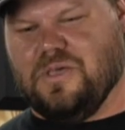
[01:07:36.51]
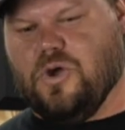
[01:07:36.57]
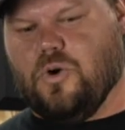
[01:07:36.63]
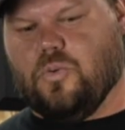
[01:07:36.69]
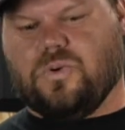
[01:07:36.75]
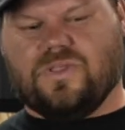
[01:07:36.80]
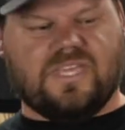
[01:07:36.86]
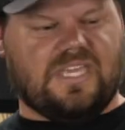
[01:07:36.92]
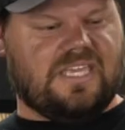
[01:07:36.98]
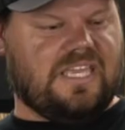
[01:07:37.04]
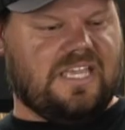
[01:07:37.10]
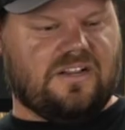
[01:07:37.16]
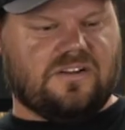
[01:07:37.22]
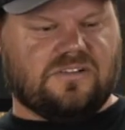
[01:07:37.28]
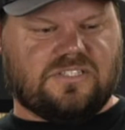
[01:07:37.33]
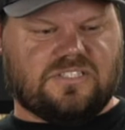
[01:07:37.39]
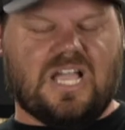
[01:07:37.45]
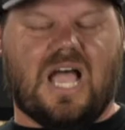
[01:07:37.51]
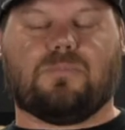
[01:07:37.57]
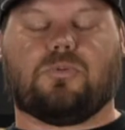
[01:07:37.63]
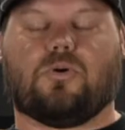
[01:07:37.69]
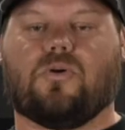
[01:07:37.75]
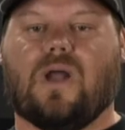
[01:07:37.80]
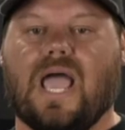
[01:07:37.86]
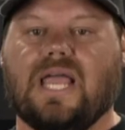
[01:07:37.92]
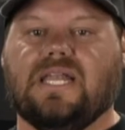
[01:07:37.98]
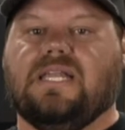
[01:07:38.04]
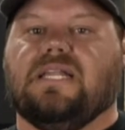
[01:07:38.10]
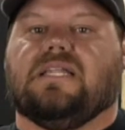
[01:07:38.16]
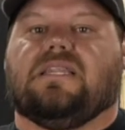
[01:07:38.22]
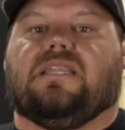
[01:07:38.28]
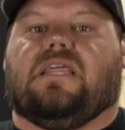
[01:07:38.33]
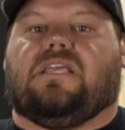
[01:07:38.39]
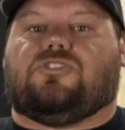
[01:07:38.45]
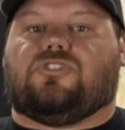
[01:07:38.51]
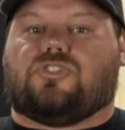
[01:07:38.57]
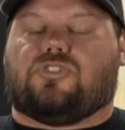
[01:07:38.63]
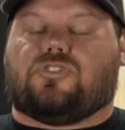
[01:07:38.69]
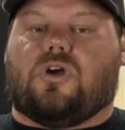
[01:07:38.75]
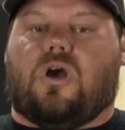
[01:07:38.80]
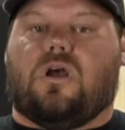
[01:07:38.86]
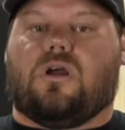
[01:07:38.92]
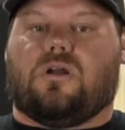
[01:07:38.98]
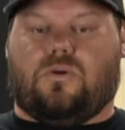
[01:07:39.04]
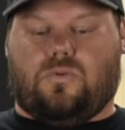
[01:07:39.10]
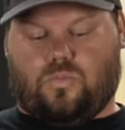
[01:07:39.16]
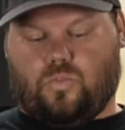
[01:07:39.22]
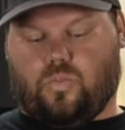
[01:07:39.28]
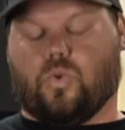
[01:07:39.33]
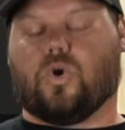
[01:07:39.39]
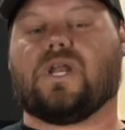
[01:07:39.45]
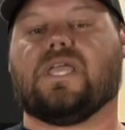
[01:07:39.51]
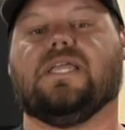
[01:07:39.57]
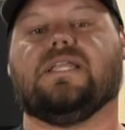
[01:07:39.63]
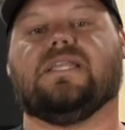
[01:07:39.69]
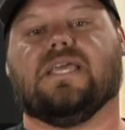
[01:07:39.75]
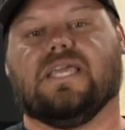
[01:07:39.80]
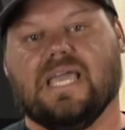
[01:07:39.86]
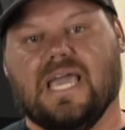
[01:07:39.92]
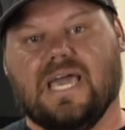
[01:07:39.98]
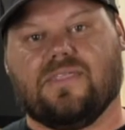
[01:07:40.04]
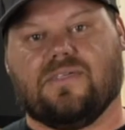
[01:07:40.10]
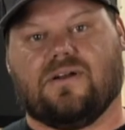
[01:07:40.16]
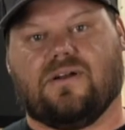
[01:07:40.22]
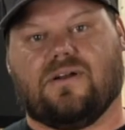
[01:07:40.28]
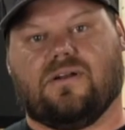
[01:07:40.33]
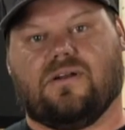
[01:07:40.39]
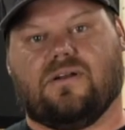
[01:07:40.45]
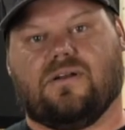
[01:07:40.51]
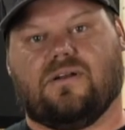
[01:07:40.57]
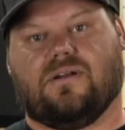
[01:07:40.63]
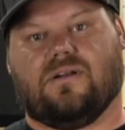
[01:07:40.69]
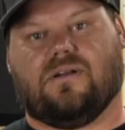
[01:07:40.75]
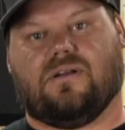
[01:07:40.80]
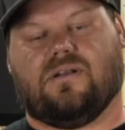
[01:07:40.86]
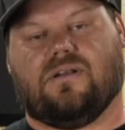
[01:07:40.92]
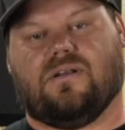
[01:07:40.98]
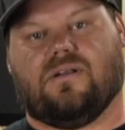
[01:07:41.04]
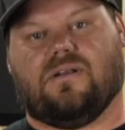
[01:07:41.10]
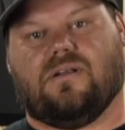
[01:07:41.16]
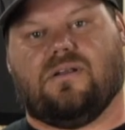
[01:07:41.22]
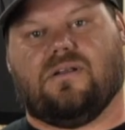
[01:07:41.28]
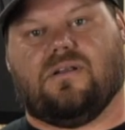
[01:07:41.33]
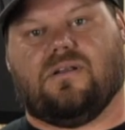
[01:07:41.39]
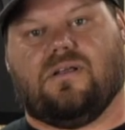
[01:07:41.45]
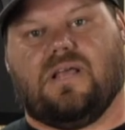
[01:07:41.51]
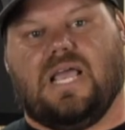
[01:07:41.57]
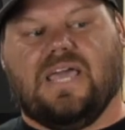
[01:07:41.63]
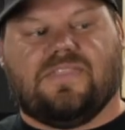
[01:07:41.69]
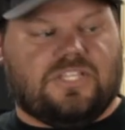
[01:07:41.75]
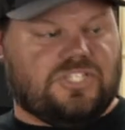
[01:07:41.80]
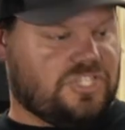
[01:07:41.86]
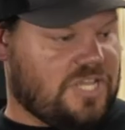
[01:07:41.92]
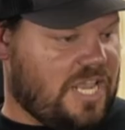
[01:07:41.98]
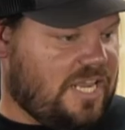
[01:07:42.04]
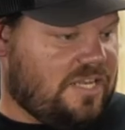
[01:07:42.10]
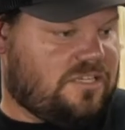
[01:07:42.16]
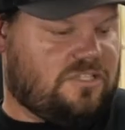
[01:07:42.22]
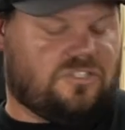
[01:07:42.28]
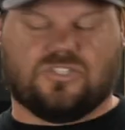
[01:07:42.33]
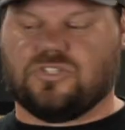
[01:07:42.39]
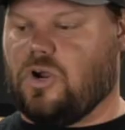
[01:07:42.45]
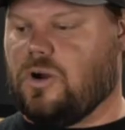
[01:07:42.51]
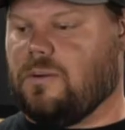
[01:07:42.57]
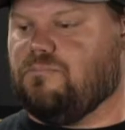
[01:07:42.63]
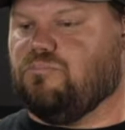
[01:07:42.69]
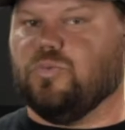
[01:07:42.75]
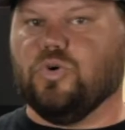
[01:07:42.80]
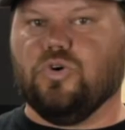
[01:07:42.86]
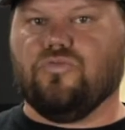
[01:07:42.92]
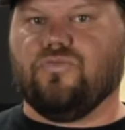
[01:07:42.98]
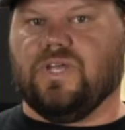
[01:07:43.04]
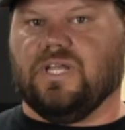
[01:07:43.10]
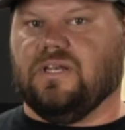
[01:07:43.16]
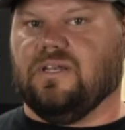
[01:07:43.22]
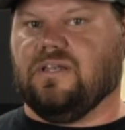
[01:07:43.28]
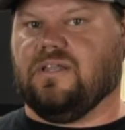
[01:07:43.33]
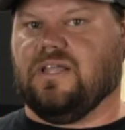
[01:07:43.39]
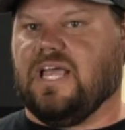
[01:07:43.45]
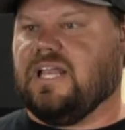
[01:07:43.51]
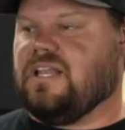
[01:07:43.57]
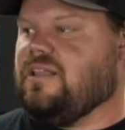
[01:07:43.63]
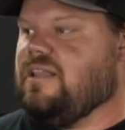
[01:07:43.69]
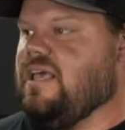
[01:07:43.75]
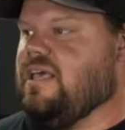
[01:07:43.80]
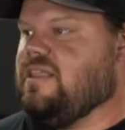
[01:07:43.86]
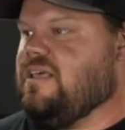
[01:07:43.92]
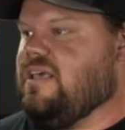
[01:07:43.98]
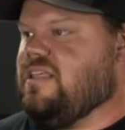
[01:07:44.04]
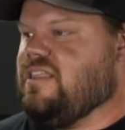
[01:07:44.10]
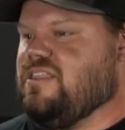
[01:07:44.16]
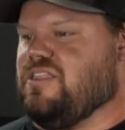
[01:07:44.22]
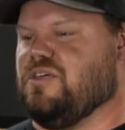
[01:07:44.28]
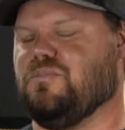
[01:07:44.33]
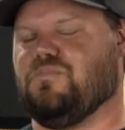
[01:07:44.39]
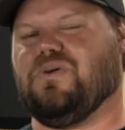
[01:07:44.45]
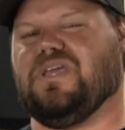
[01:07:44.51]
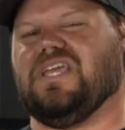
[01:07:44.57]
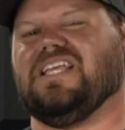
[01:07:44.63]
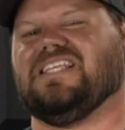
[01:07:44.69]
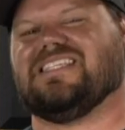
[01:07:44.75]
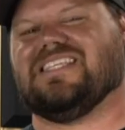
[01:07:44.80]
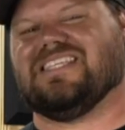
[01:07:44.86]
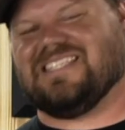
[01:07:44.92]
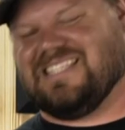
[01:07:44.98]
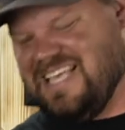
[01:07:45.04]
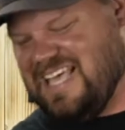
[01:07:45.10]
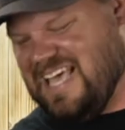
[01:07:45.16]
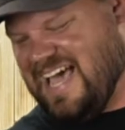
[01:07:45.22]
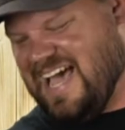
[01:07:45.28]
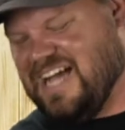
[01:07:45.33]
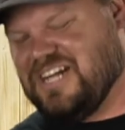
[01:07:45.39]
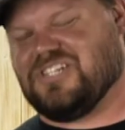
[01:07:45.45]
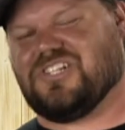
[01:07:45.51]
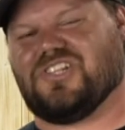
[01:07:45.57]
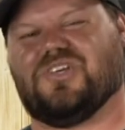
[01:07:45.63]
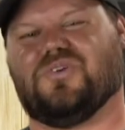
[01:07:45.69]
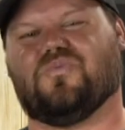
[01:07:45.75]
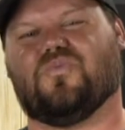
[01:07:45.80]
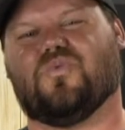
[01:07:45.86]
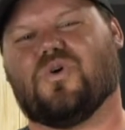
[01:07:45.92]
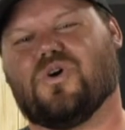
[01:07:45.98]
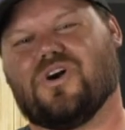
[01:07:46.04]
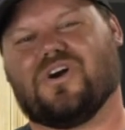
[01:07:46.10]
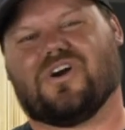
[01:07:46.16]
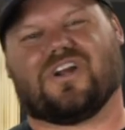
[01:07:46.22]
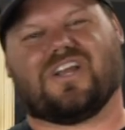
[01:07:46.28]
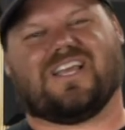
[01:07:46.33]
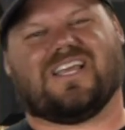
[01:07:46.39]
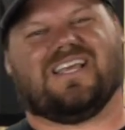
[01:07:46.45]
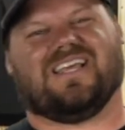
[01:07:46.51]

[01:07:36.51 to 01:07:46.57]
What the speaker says: Where the gears stop grinding and they start working together. And the chain can start moving and the pieces actually work.